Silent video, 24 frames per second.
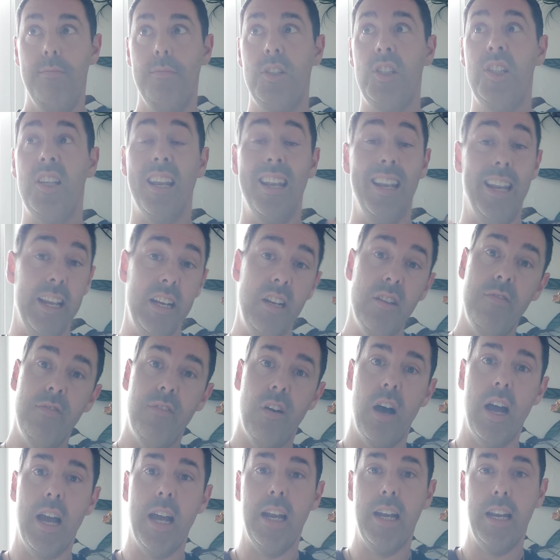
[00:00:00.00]

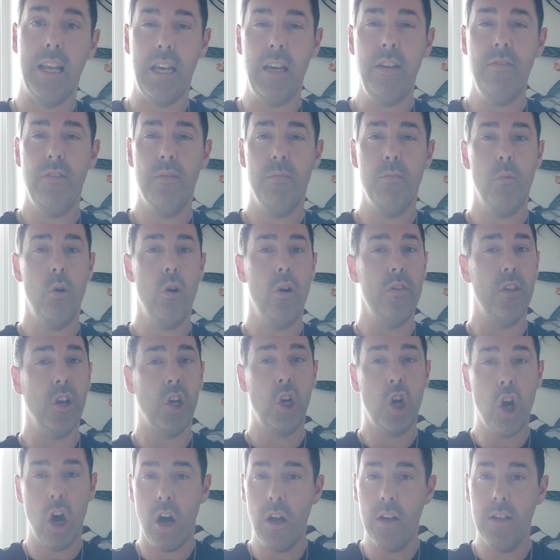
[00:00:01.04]
solidifying even more the
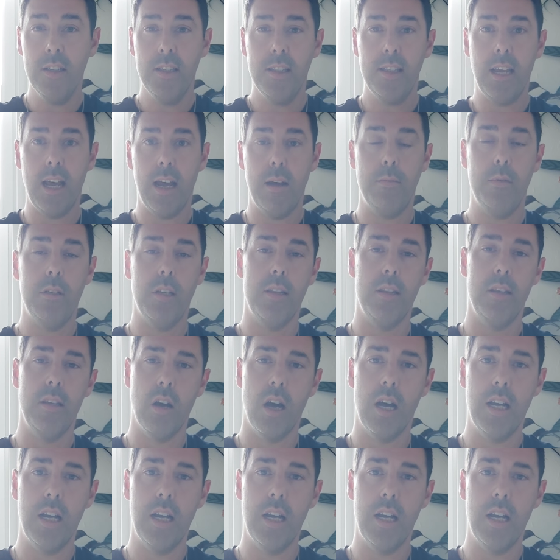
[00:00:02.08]
concepts and the